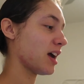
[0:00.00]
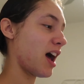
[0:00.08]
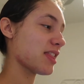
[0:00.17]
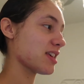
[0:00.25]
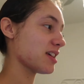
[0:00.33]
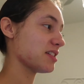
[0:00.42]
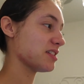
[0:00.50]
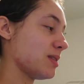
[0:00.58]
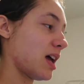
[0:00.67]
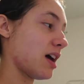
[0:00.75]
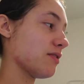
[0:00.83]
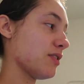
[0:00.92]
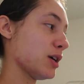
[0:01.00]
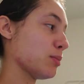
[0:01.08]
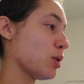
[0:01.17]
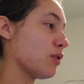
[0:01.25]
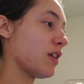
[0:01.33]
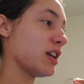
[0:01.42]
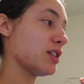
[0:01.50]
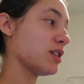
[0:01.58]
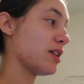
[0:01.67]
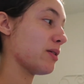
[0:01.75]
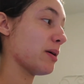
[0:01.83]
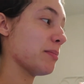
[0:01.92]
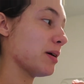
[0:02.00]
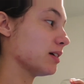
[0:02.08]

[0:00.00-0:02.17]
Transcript: I got this. Not very motivated to do it,